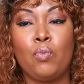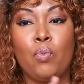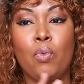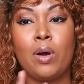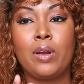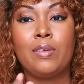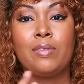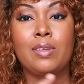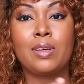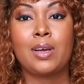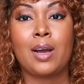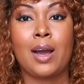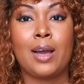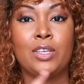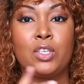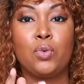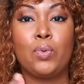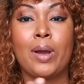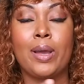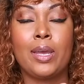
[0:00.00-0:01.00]
one of the
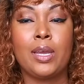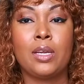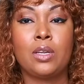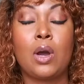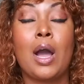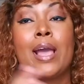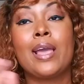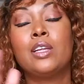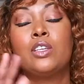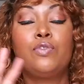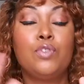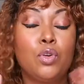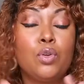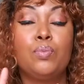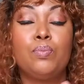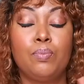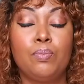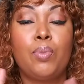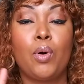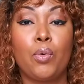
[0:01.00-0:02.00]
guys who I
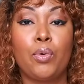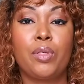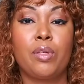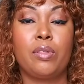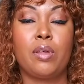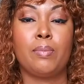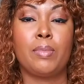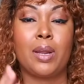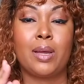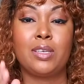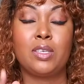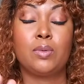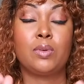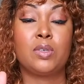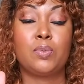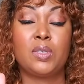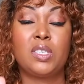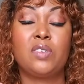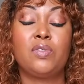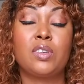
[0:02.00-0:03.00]
interviewed both of them, but I
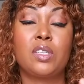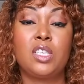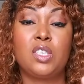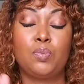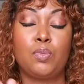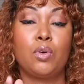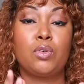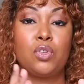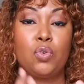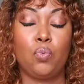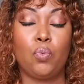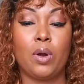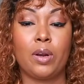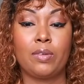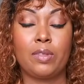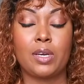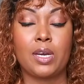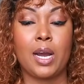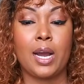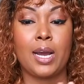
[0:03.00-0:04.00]
specifically spoke to one
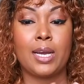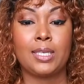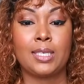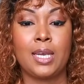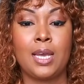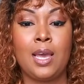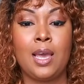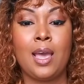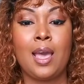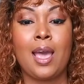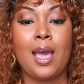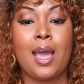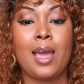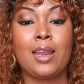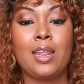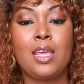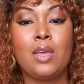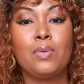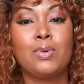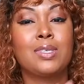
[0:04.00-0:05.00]
of the guys,
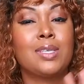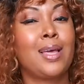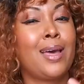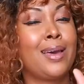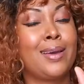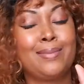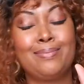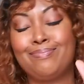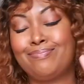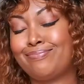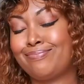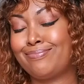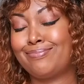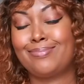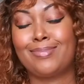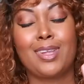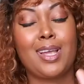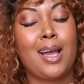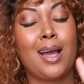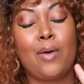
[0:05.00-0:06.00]
and he was like,
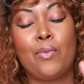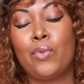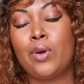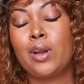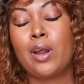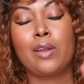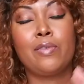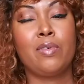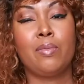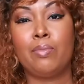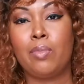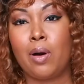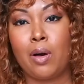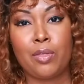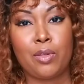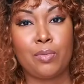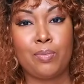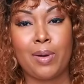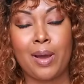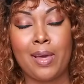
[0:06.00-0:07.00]
we're not even
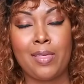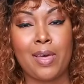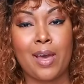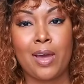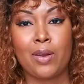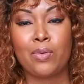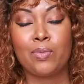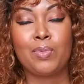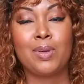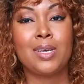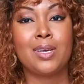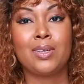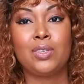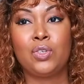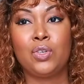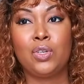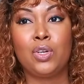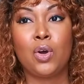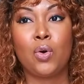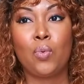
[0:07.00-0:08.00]
bothered by that,
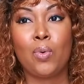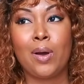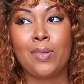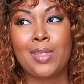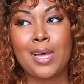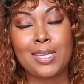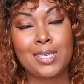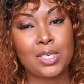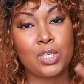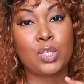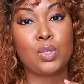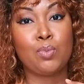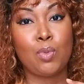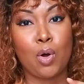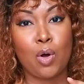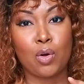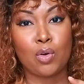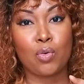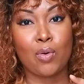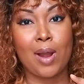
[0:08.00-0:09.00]
because you know what, that's a
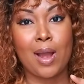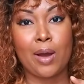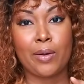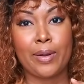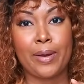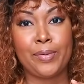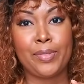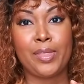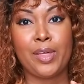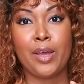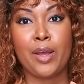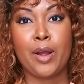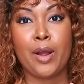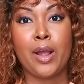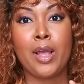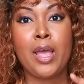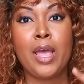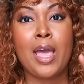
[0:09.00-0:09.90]
small crowd out there,